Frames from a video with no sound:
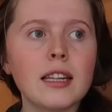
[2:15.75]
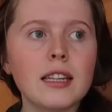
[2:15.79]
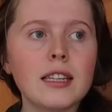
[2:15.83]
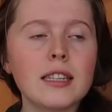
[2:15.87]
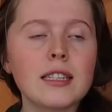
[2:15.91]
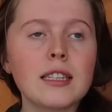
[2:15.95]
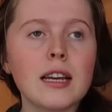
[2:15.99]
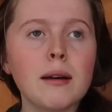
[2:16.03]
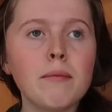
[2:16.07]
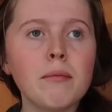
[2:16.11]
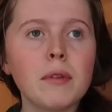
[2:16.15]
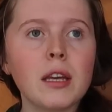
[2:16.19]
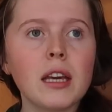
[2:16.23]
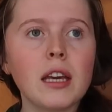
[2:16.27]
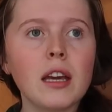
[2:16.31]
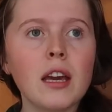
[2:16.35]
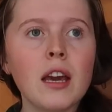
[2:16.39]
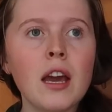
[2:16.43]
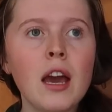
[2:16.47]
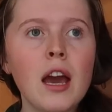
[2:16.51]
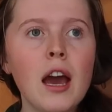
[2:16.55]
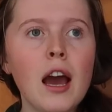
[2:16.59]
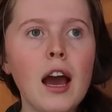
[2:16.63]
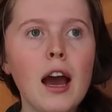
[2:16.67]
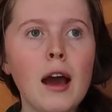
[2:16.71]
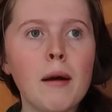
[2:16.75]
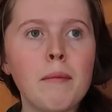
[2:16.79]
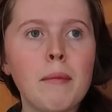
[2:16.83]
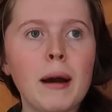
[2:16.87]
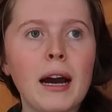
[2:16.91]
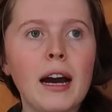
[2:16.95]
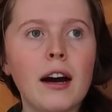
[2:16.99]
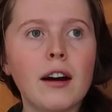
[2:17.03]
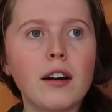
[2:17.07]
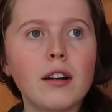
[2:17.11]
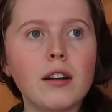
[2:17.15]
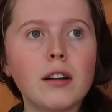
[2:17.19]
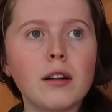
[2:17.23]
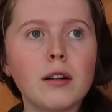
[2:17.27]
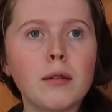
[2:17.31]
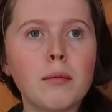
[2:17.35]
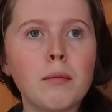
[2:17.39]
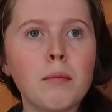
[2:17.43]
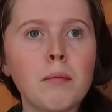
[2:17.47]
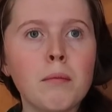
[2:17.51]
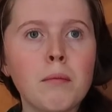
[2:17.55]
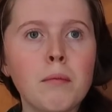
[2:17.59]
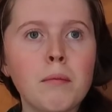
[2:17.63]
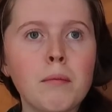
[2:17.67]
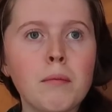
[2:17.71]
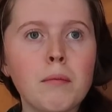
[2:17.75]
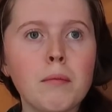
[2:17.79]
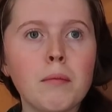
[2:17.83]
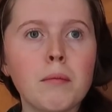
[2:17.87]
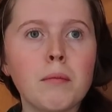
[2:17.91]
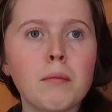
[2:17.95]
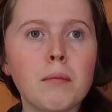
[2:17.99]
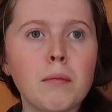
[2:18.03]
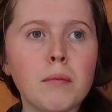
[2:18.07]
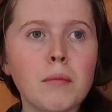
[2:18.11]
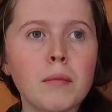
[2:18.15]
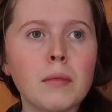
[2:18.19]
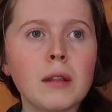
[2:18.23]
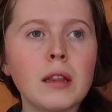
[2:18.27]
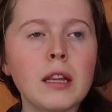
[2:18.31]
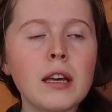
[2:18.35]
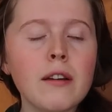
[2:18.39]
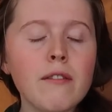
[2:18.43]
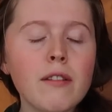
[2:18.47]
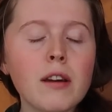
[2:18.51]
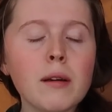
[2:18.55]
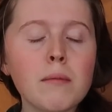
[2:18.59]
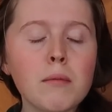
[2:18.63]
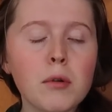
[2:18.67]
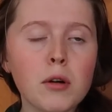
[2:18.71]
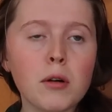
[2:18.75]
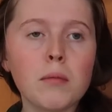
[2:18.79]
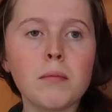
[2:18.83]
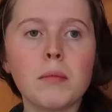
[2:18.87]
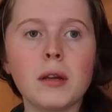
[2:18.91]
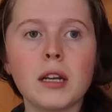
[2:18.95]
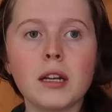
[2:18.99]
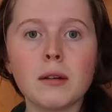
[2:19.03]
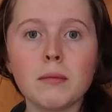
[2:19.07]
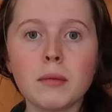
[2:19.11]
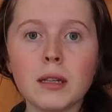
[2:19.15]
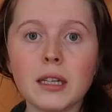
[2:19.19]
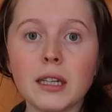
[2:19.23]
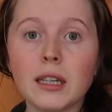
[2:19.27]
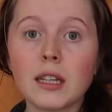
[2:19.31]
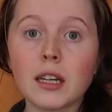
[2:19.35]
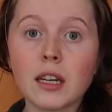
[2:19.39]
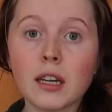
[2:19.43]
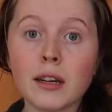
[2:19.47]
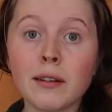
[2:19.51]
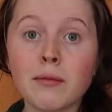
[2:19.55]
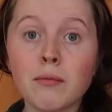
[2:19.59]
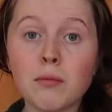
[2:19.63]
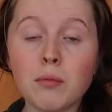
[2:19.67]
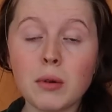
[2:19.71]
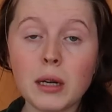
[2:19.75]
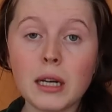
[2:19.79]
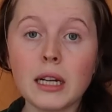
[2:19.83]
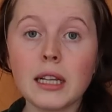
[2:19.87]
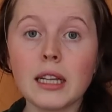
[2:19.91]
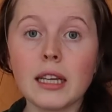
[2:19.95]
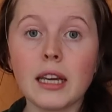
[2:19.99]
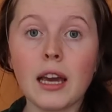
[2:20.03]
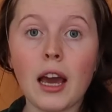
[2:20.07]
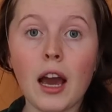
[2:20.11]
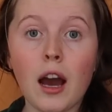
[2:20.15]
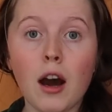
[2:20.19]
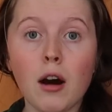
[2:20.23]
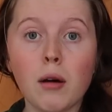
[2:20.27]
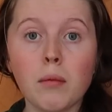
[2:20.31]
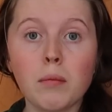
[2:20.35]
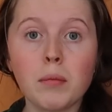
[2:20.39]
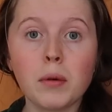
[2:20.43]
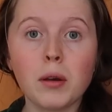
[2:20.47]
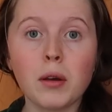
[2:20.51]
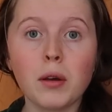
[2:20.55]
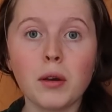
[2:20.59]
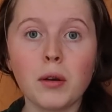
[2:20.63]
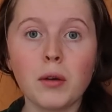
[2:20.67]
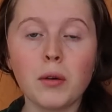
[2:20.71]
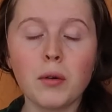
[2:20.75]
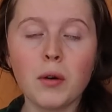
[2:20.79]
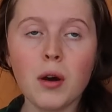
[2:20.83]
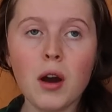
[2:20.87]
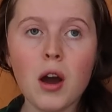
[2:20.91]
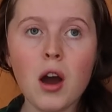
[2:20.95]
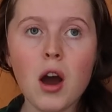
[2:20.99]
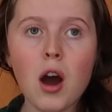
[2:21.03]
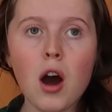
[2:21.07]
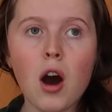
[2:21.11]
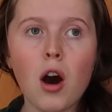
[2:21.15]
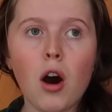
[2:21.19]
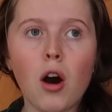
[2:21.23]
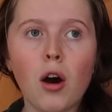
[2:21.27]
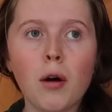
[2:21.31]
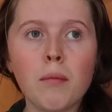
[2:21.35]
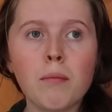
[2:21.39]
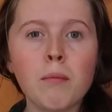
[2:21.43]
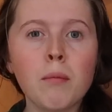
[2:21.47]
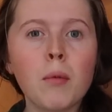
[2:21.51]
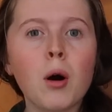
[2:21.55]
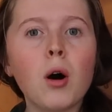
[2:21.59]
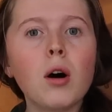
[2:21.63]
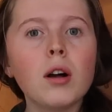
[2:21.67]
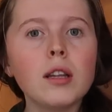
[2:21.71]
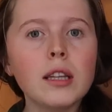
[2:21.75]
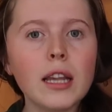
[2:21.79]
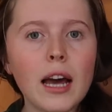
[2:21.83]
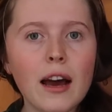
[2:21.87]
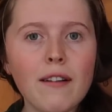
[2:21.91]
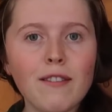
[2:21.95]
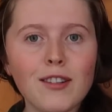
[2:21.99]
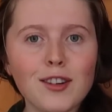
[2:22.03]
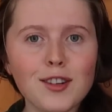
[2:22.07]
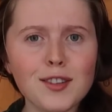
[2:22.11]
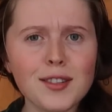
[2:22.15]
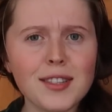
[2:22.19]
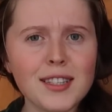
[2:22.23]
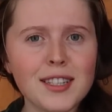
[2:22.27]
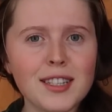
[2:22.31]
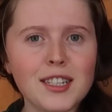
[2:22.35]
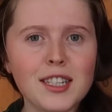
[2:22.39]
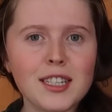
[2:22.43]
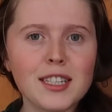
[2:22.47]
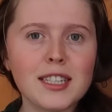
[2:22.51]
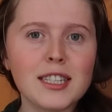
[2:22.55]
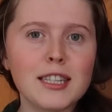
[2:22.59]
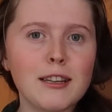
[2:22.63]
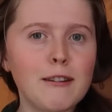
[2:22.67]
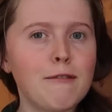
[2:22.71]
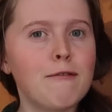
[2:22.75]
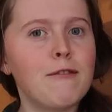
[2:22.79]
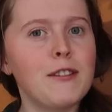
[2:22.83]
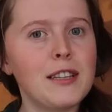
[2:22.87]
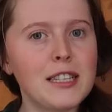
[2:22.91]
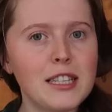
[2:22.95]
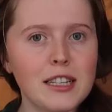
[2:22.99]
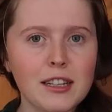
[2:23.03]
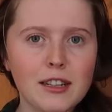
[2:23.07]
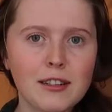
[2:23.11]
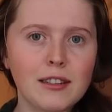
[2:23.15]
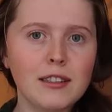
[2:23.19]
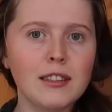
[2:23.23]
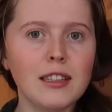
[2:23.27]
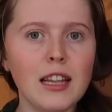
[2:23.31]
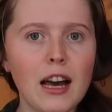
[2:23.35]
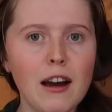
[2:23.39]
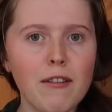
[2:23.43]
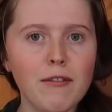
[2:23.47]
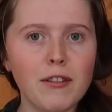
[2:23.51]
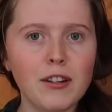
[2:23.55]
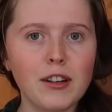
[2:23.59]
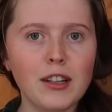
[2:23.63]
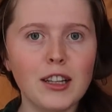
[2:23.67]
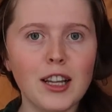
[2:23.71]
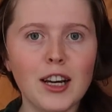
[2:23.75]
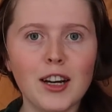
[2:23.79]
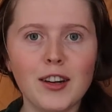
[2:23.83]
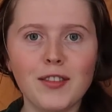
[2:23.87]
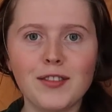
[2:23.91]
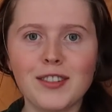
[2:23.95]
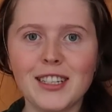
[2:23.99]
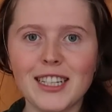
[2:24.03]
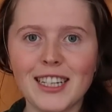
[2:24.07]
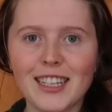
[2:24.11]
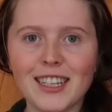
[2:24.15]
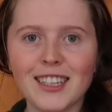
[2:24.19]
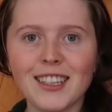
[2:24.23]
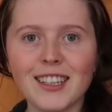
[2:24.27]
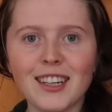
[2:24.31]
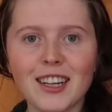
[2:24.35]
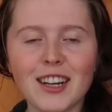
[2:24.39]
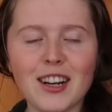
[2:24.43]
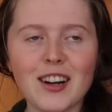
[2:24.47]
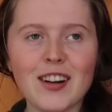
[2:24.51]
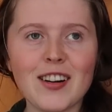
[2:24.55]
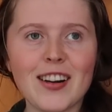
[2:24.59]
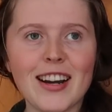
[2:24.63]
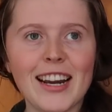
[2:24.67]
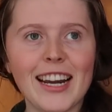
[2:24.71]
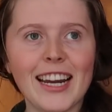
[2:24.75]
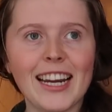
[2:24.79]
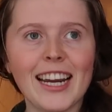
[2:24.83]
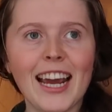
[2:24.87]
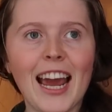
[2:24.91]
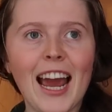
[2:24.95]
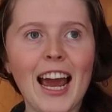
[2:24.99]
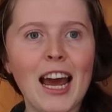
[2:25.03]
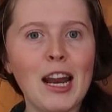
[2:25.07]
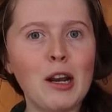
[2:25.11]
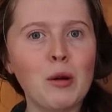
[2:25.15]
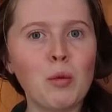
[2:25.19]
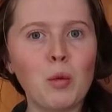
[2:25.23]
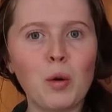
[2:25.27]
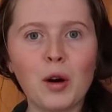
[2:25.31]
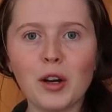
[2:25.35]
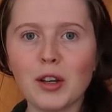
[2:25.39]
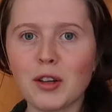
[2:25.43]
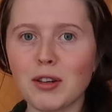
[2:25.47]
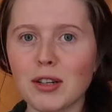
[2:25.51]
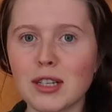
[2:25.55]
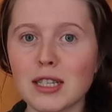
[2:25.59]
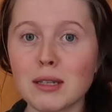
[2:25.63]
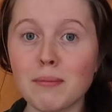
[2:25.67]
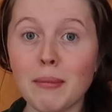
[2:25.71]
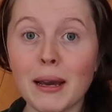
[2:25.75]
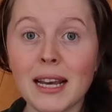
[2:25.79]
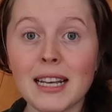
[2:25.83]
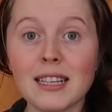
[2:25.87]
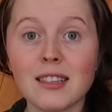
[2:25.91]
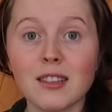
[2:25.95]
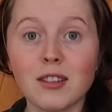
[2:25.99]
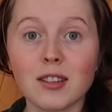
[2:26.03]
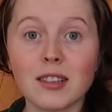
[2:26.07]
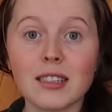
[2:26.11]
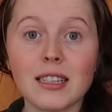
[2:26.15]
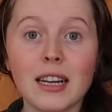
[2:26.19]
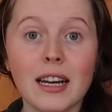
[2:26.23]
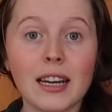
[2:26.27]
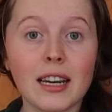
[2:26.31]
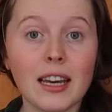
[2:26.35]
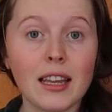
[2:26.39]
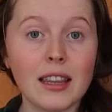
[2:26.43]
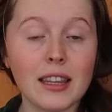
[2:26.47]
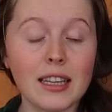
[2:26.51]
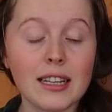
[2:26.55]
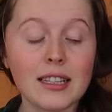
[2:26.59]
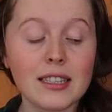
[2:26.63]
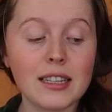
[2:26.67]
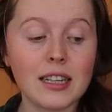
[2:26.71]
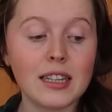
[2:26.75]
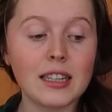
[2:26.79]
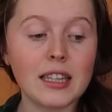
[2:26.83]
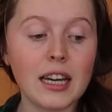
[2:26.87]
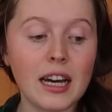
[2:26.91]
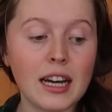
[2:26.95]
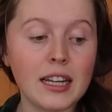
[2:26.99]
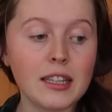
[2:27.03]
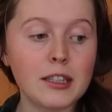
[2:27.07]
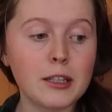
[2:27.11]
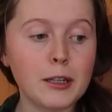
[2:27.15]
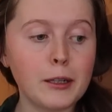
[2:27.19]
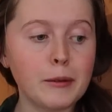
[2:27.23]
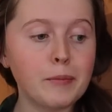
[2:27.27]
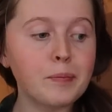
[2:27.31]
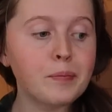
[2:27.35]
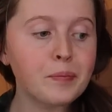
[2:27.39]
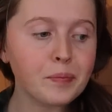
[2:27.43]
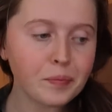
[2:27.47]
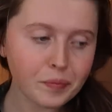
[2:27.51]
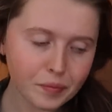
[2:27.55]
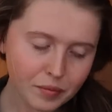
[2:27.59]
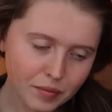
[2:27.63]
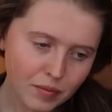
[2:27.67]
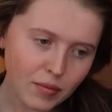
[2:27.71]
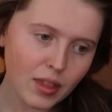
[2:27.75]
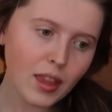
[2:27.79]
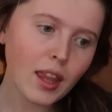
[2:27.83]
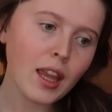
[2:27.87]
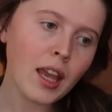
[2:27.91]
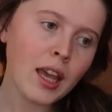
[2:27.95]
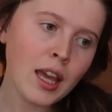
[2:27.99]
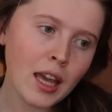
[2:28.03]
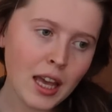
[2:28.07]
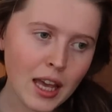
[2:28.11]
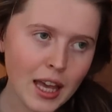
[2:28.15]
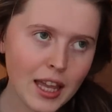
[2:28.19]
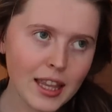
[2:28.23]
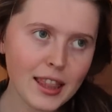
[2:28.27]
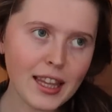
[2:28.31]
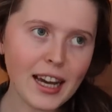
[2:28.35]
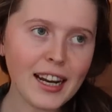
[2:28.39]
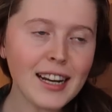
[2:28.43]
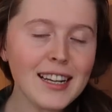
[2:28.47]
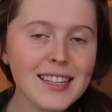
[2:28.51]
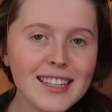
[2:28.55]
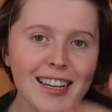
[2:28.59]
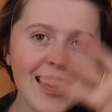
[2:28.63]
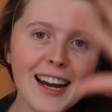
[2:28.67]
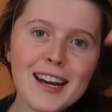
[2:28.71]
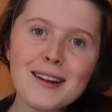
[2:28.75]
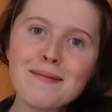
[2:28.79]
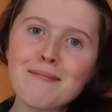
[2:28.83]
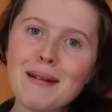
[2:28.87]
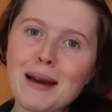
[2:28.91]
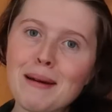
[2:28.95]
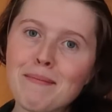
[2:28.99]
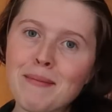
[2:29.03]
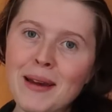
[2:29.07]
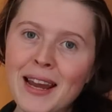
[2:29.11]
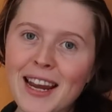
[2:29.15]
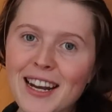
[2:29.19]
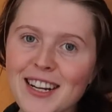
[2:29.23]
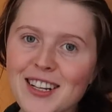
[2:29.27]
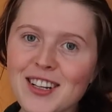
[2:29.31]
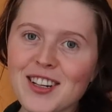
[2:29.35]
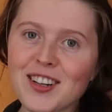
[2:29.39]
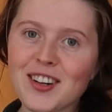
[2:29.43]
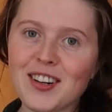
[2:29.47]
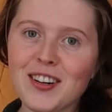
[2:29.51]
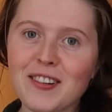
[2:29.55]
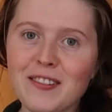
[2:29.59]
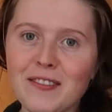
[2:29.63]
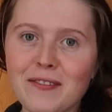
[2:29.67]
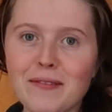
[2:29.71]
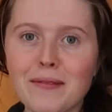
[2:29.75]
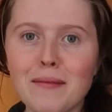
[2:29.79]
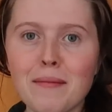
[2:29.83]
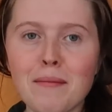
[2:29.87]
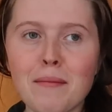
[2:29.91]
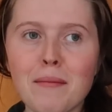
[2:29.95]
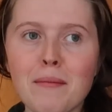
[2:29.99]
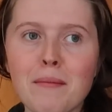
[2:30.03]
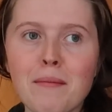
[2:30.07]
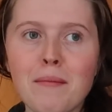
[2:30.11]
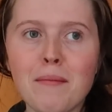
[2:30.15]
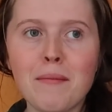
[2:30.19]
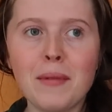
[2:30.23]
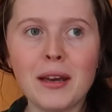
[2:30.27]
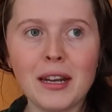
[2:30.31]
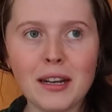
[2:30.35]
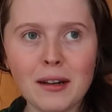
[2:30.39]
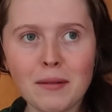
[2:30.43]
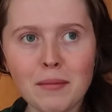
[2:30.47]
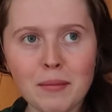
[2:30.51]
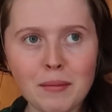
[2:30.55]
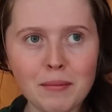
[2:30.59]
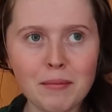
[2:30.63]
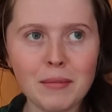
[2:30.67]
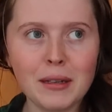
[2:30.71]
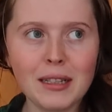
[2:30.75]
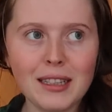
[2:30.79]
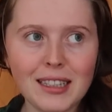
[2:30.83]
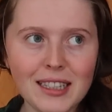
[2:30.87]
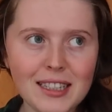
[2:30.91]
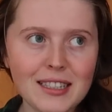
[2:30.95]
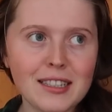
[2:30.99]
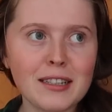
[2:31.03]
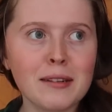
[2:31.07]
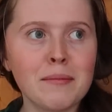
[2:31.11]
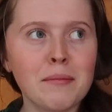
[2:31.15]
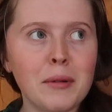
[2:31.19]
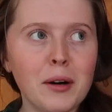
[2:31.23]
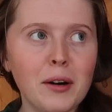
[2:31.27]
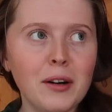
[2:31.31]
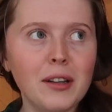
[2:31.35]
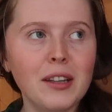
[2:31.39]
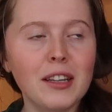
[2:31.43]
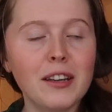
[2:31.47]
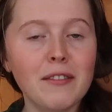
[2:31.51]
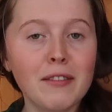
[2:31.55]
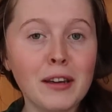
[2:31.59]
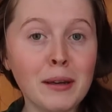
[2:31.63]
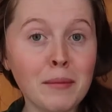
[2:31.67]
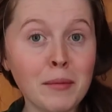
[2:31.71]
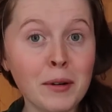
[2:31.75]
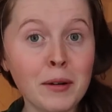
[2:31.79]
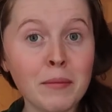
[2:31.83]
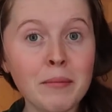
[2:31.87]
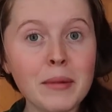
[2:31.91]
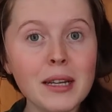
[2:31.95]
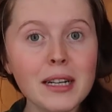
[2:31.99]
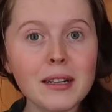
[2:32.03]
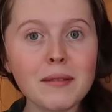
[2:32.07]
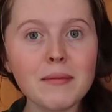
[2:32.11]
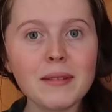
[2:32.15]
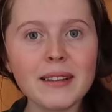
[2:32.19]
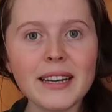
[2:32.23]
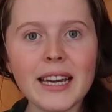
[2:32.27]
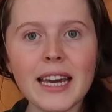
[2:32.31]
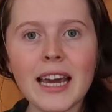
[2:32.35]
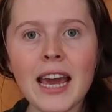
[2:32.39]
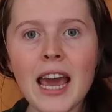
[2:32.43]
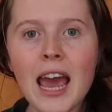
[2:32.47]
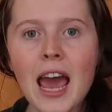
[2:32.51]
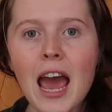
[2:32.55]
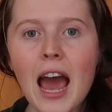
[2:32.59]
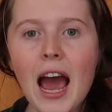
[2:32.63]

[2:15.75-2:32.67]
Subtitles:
There's something about living more minimally that can really help you on more levels than just the physical level of decluttering and what your space looks like and things like that. So that is kind of my picture of minimalism or living more minimally.